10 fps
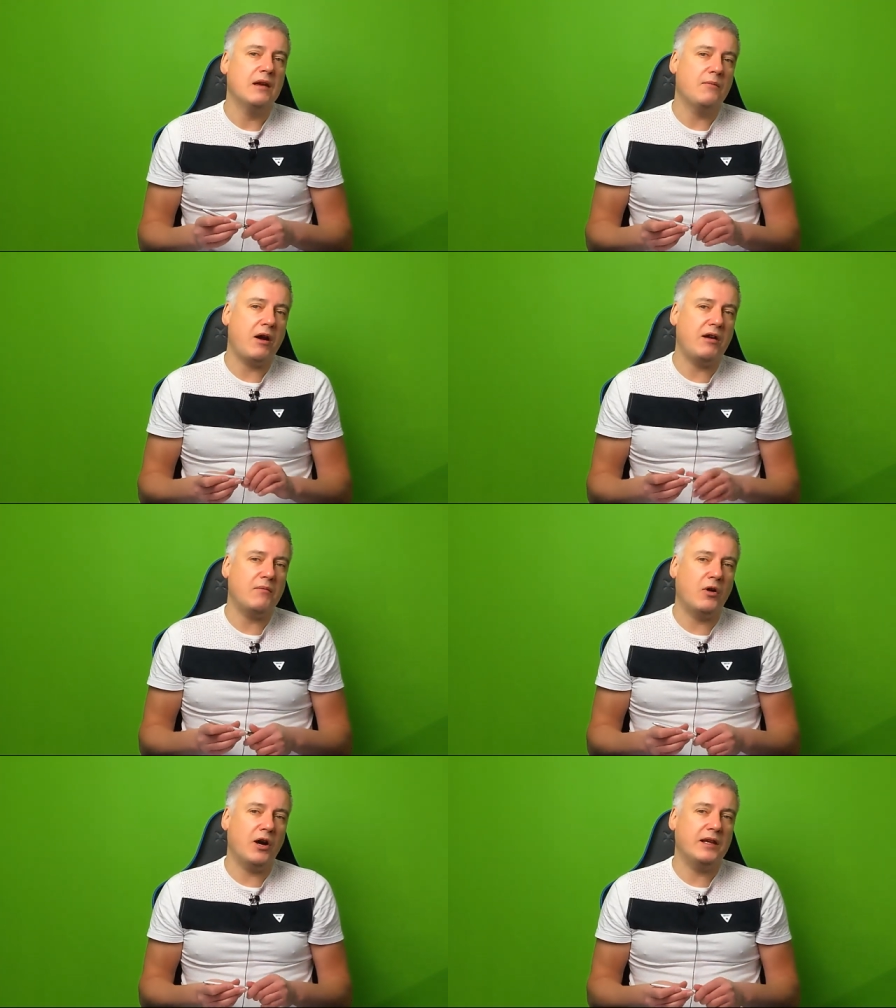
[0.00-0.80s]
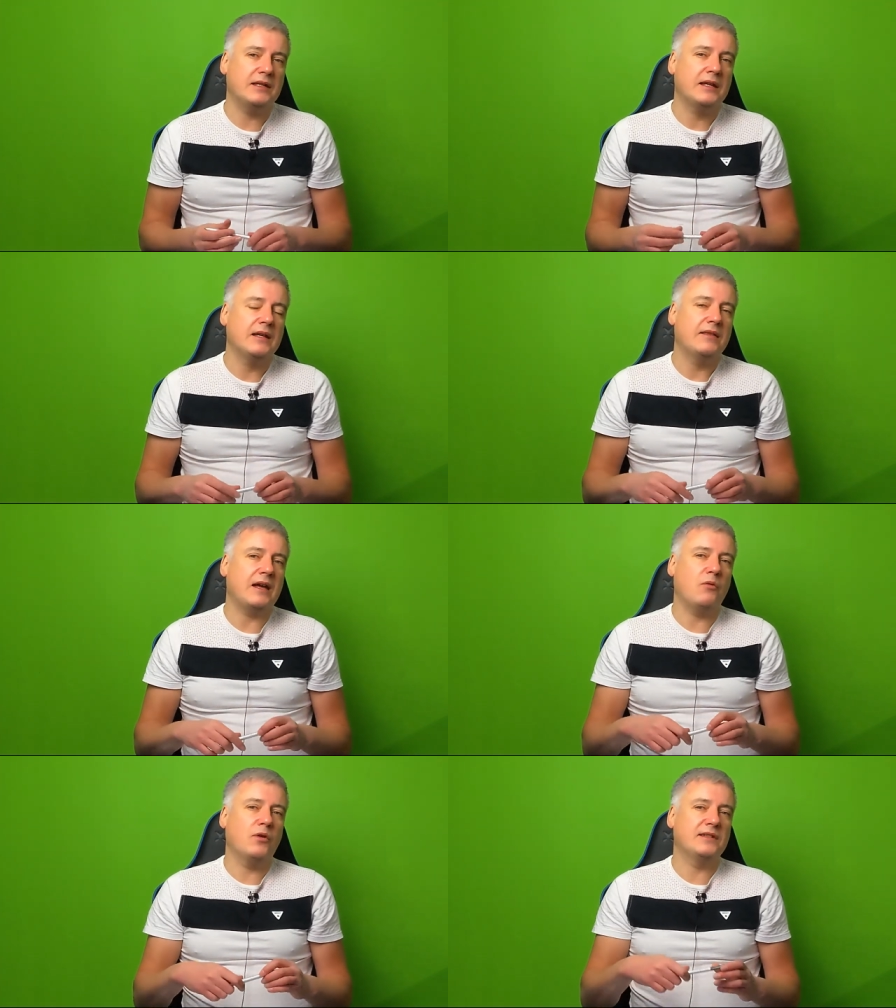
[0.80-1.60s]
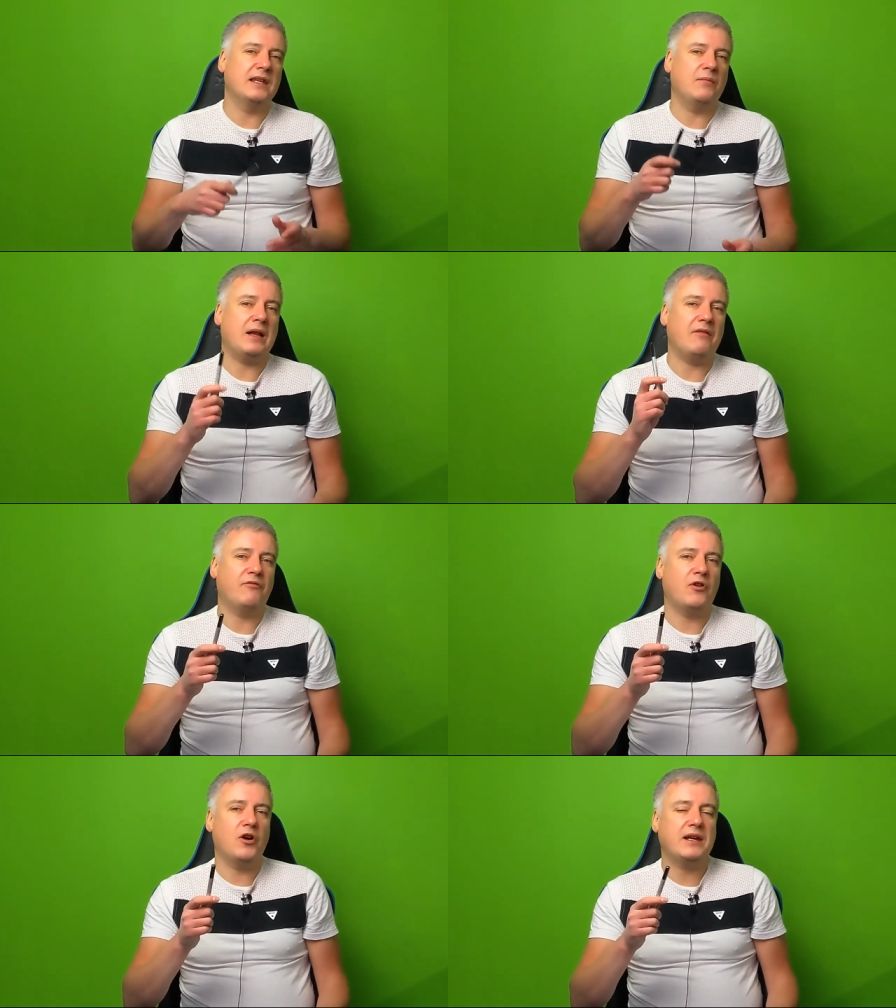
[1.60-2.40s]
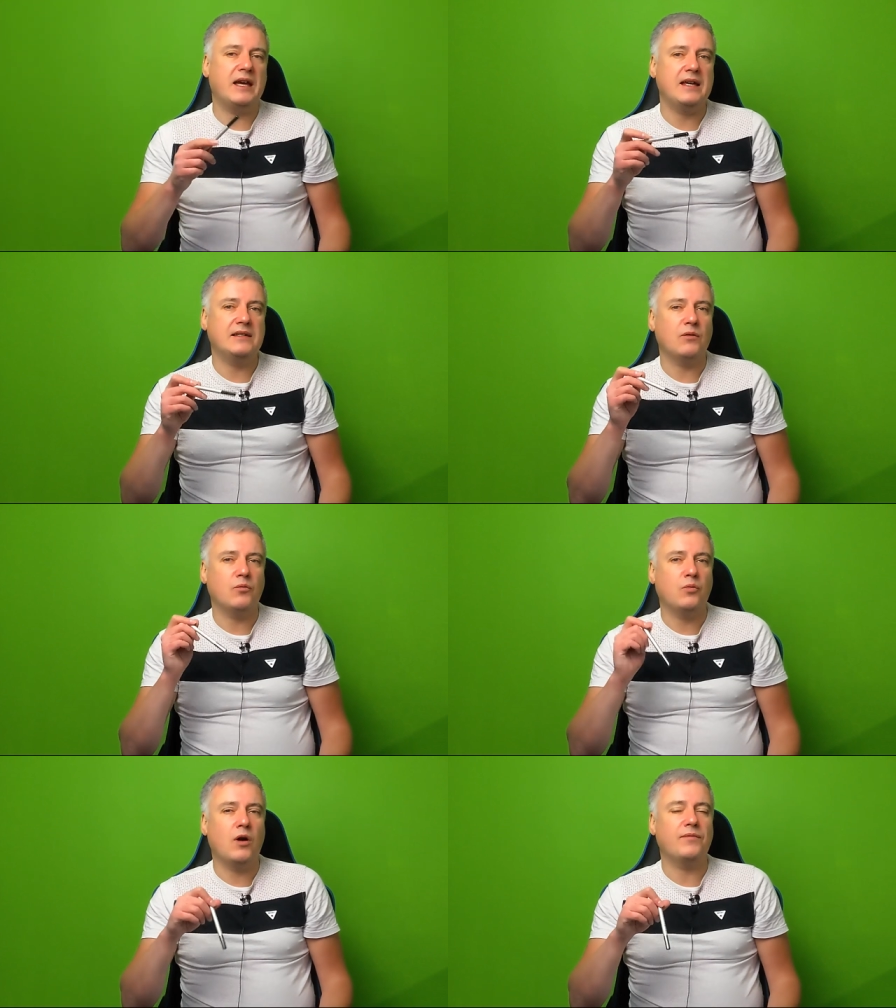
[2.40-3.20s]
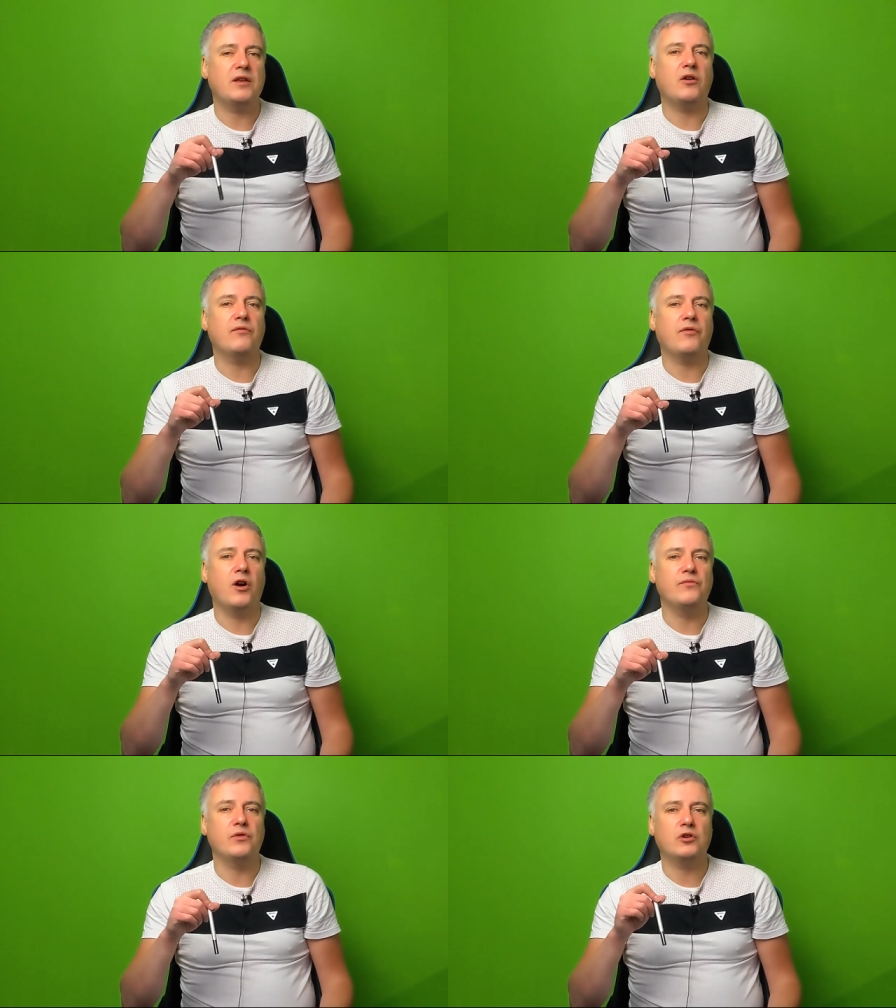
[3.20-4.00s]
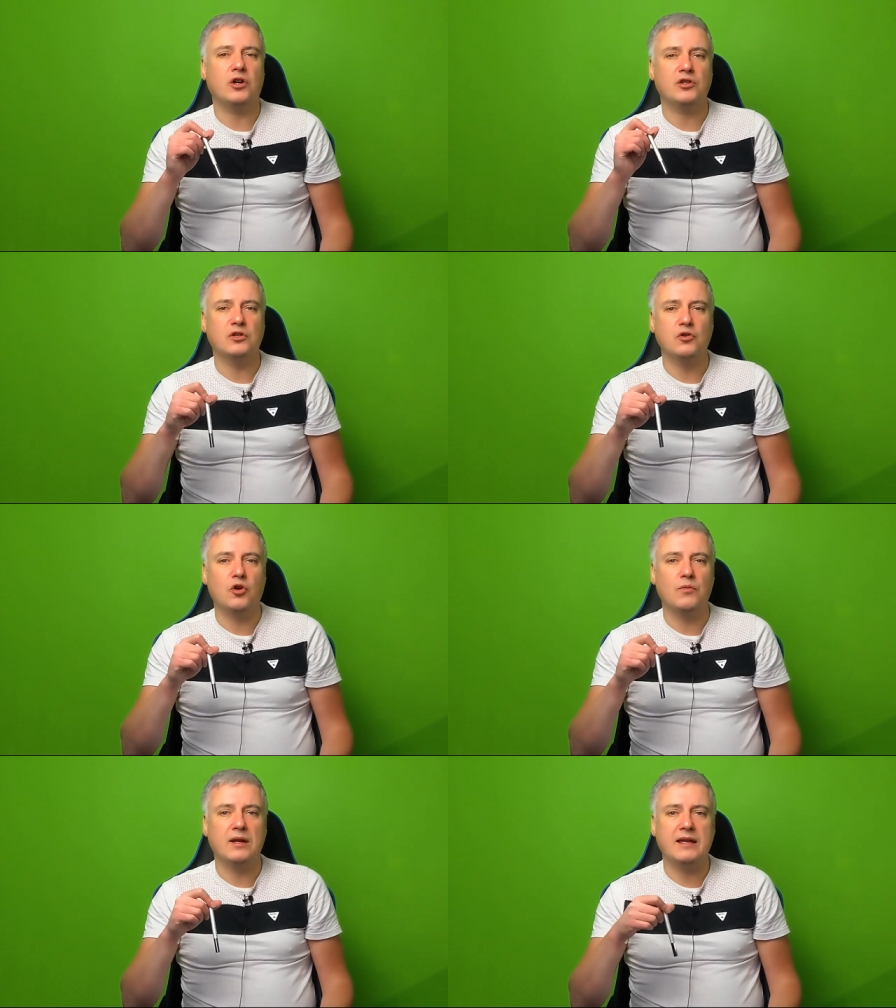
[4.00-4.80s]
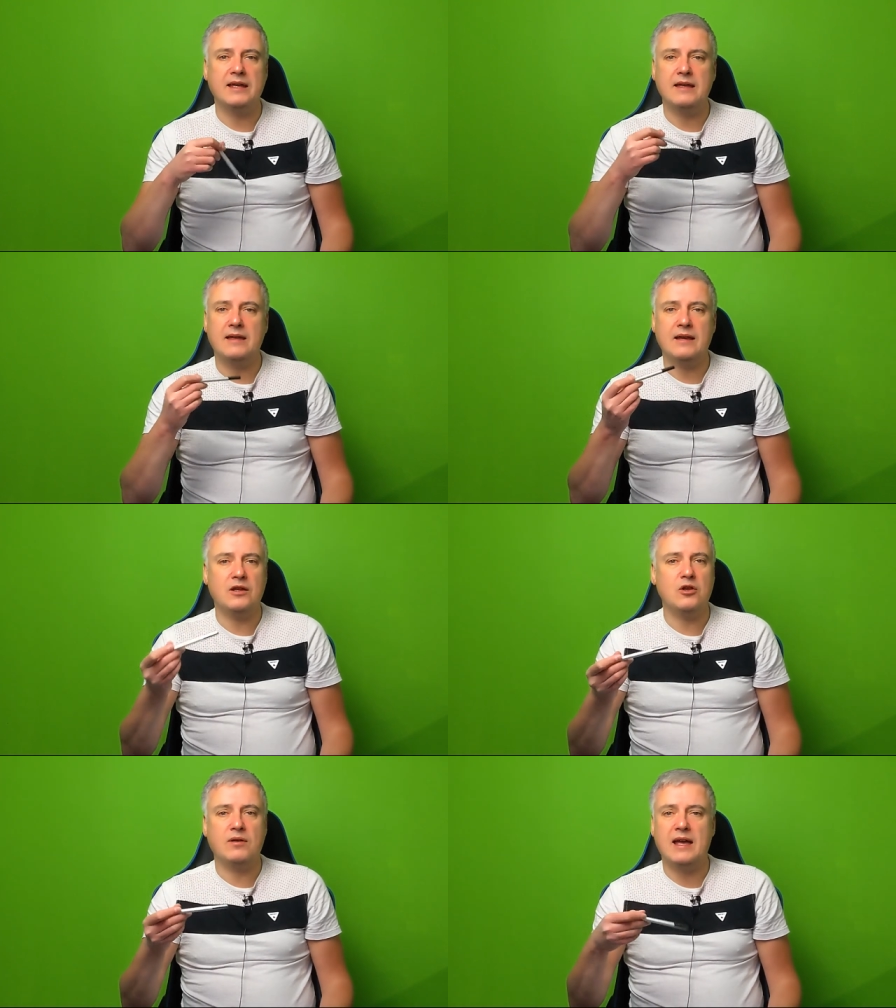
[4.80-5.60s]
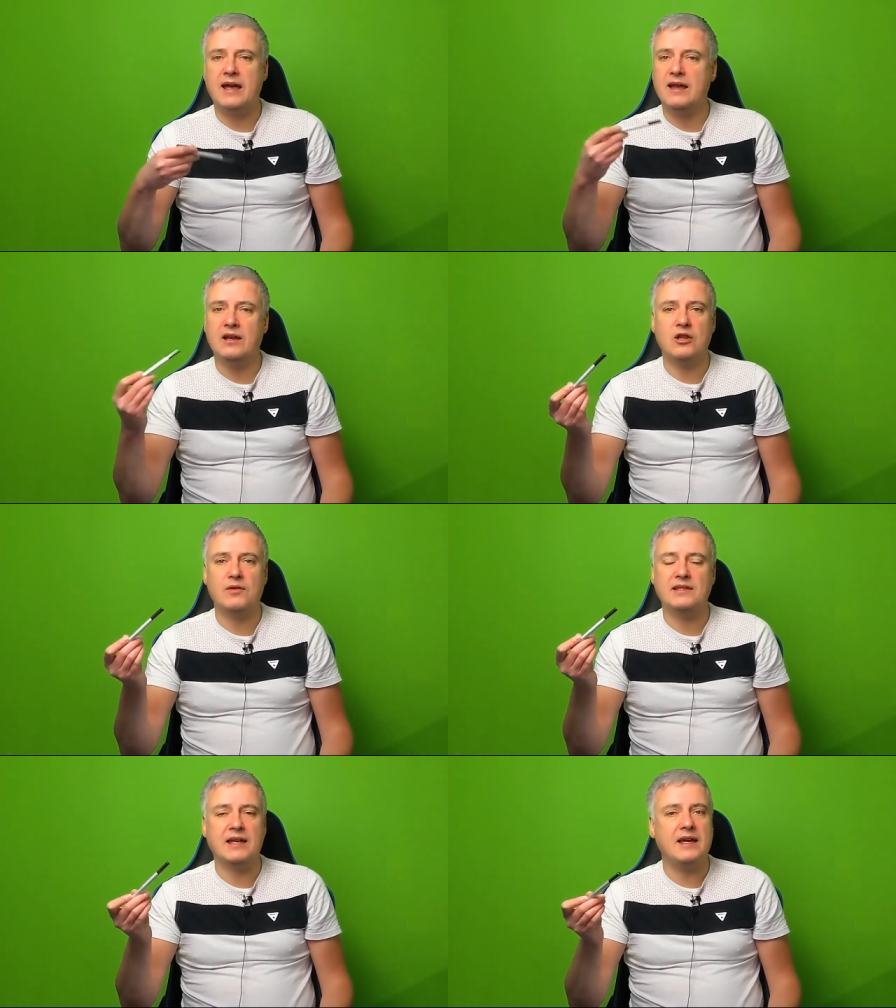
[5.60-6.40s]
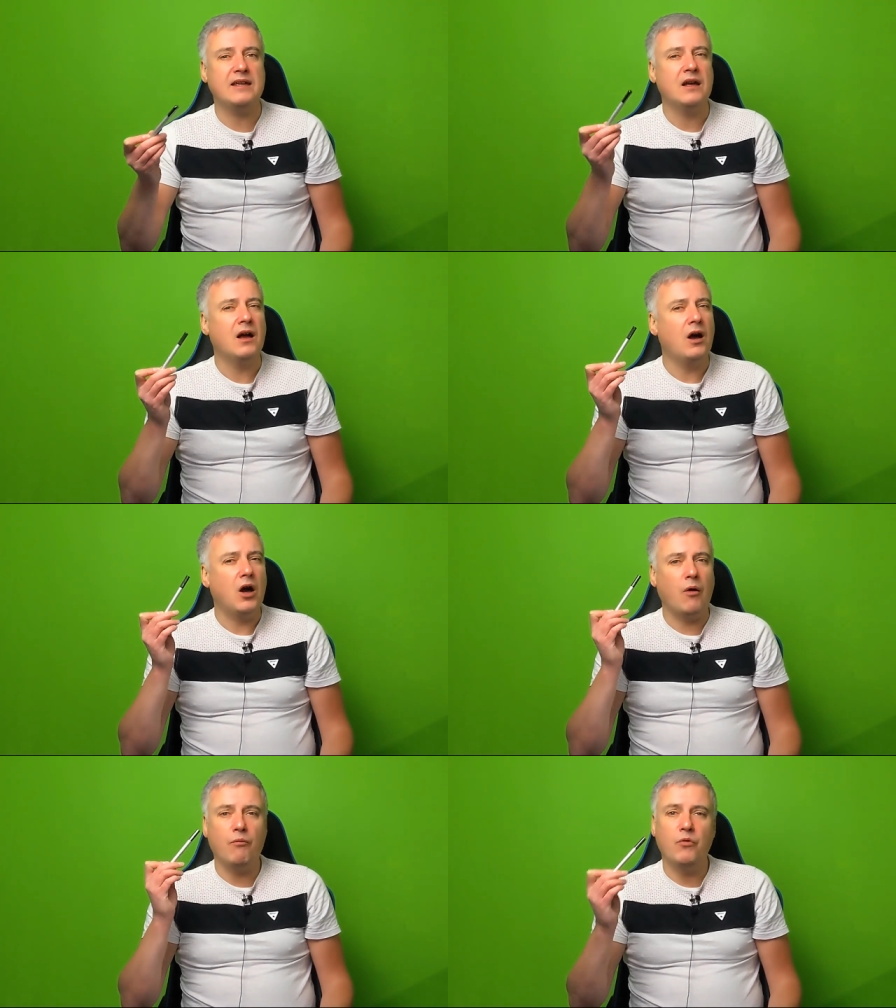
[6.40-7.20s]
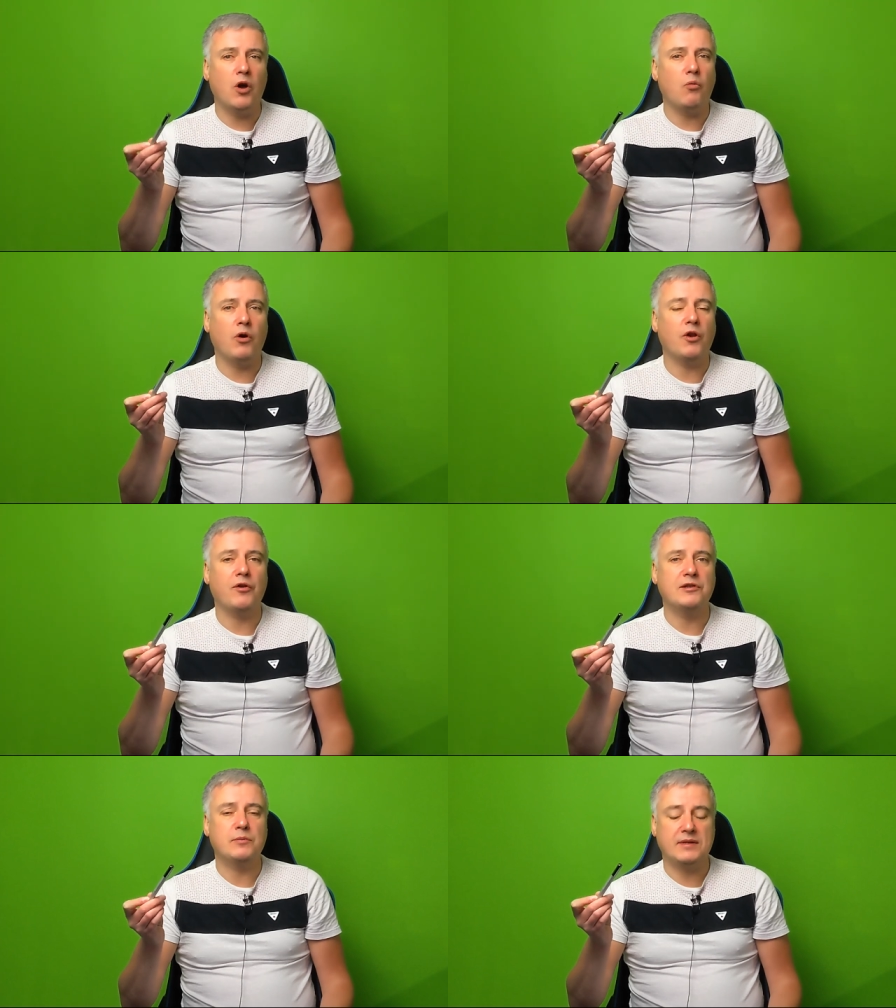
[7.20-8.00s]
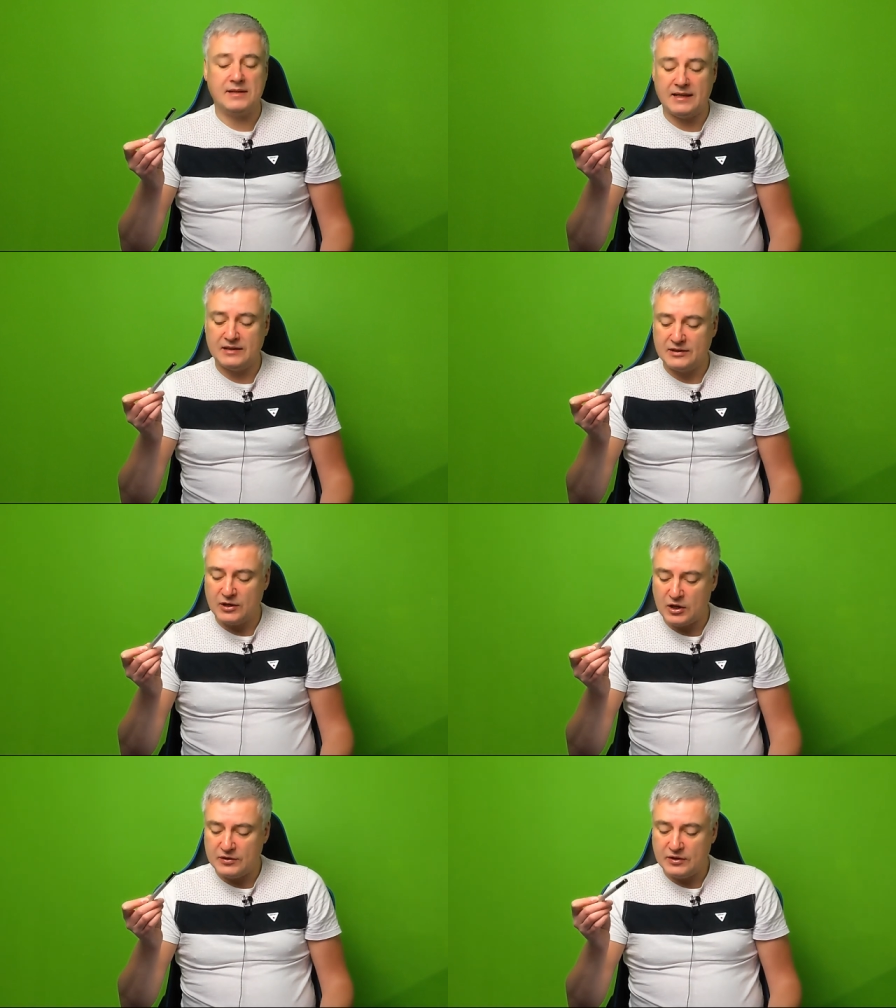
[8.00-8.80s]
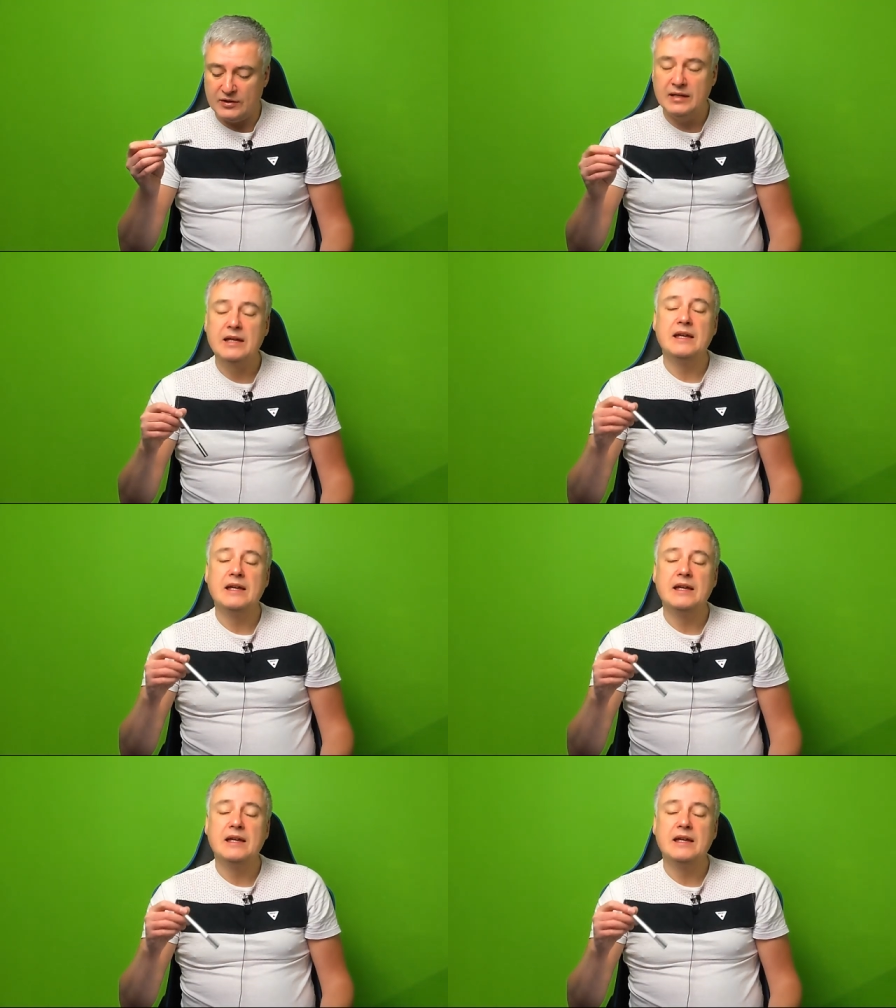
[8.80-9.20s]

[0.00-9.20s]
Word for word: bearing in mind that wasn't a Black Friday, so what the i five would cost normally in the U K and the U S A, I'm not one hundred percent certain.